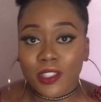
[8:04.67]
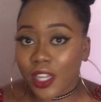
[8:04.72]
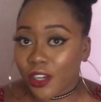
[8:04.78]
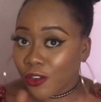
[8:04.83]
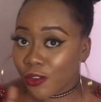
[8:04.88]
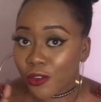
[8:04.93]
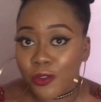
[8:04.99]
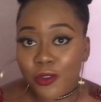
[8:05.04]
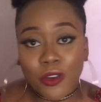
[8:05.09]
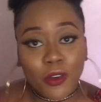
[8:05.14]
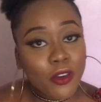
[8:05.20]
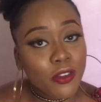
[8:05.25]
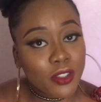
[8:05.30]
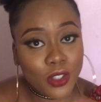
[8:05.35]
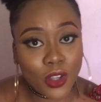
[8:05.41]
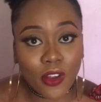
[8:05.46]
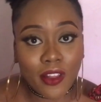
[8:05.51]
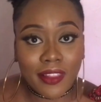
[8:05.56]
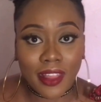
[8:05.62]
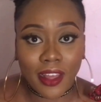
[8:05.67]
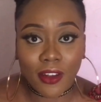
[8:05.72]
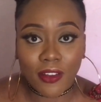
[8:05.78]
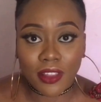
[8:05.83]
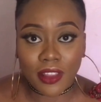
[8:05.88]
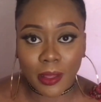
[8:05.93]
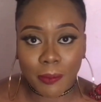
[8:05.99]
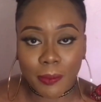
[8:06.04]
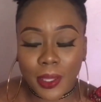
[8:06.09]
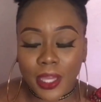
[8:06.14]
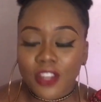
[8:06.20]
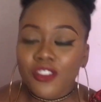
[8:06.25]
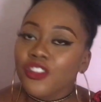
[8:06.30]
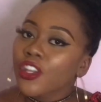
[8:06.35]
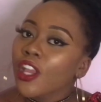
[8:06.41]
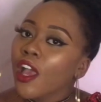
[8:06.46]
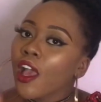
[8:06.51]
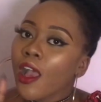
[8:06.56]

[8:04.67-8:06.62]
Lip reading: I don't know who's got that on their page.